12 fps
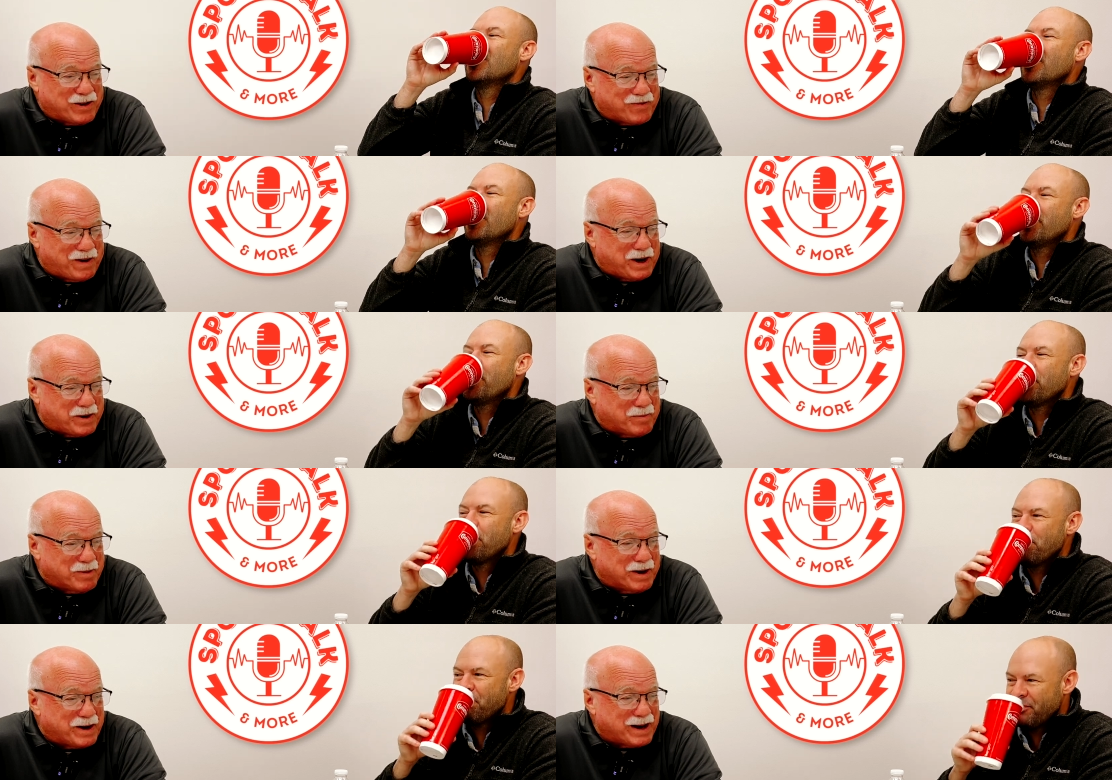Speaker 1: is
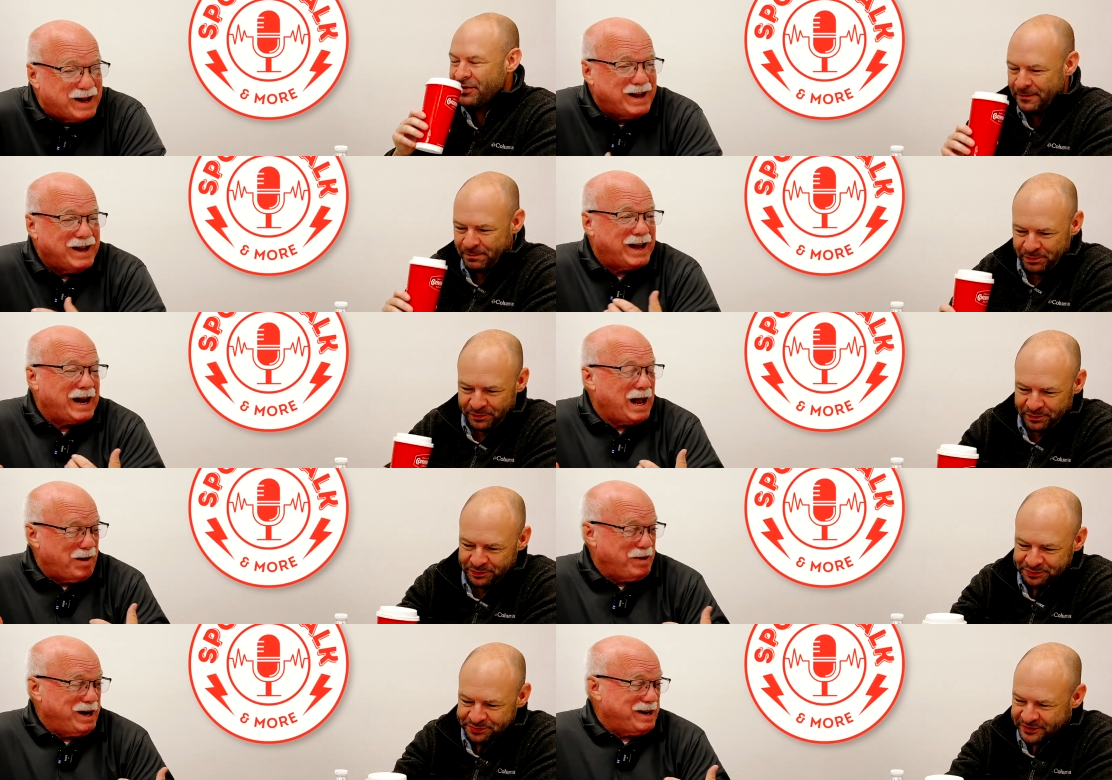Vanderbilt." And how
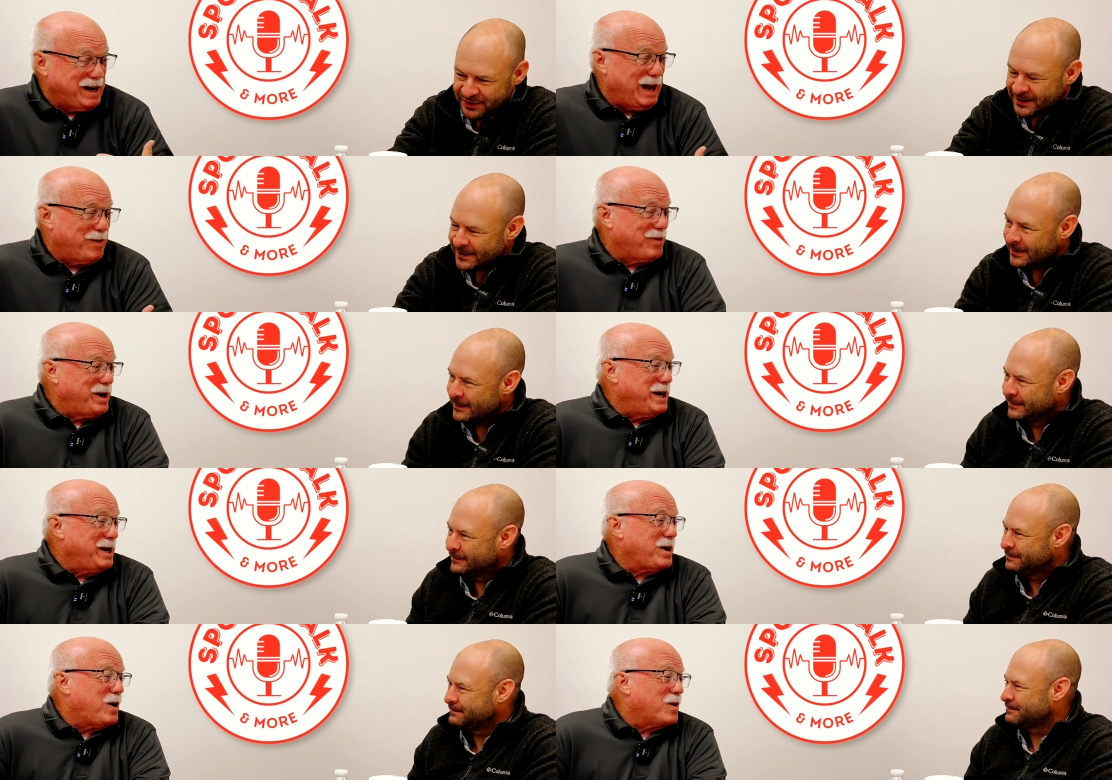many times did he
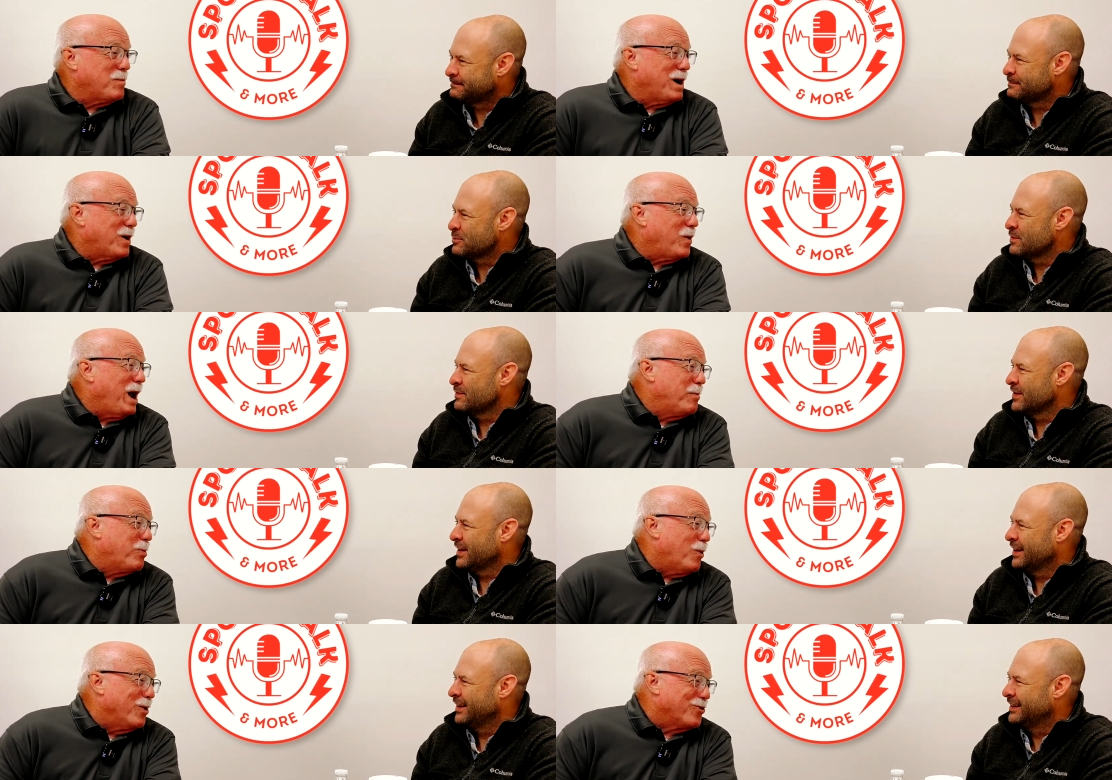talk about rat
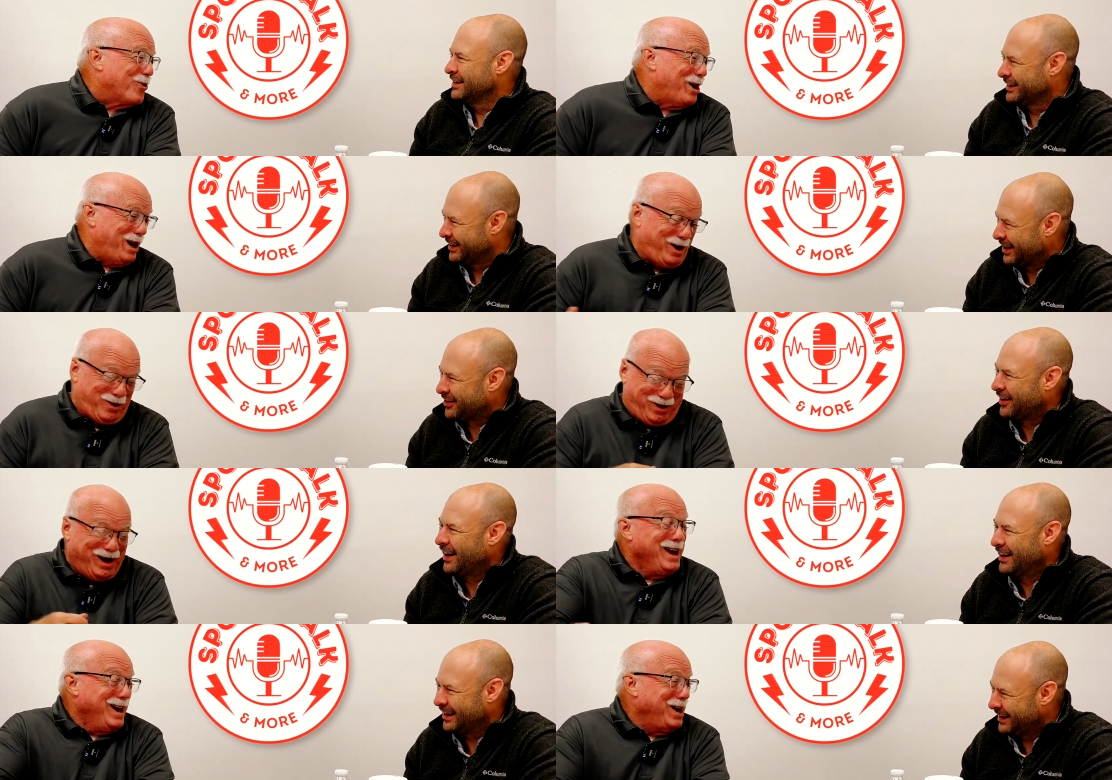poison? Here, that's
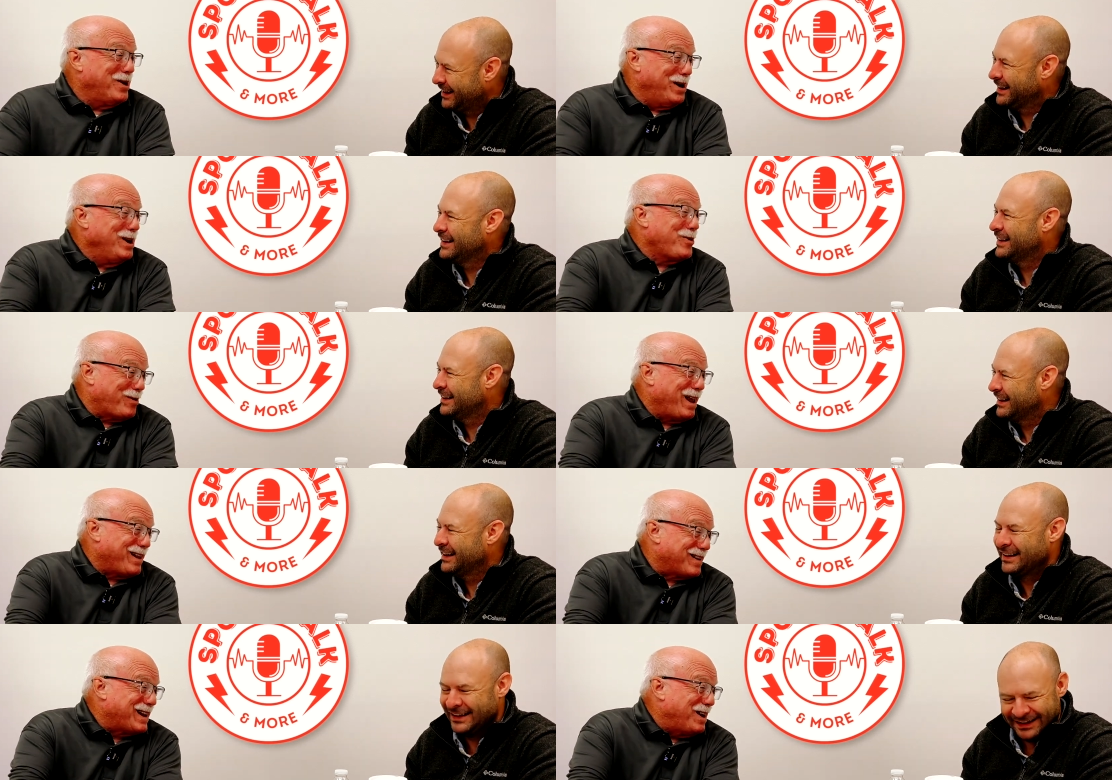right. Here he's
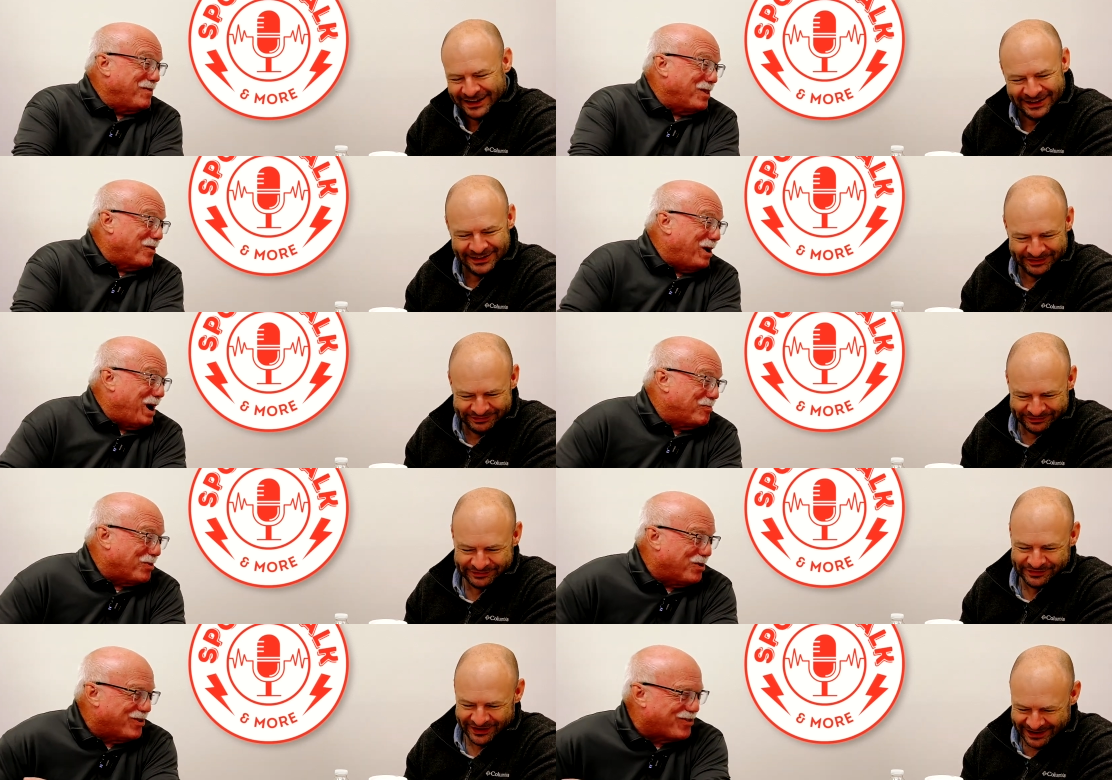giving the rat
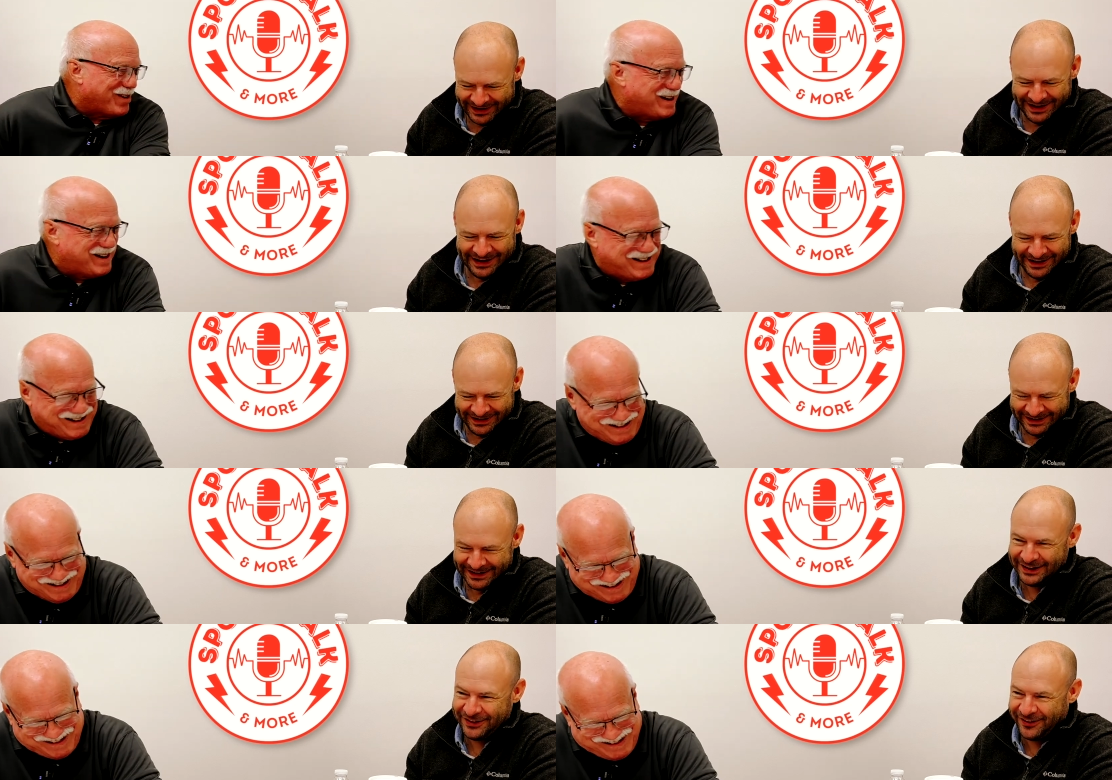poison.
Speaker 2: Yeah,
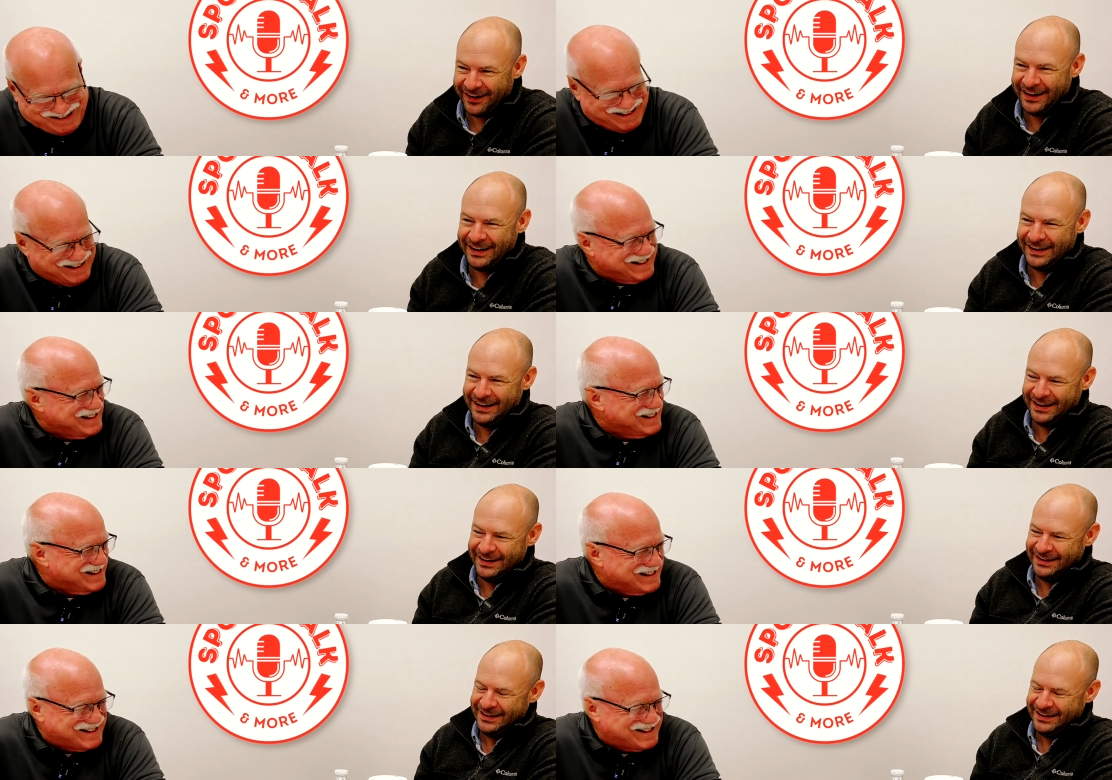that's right. Yeah.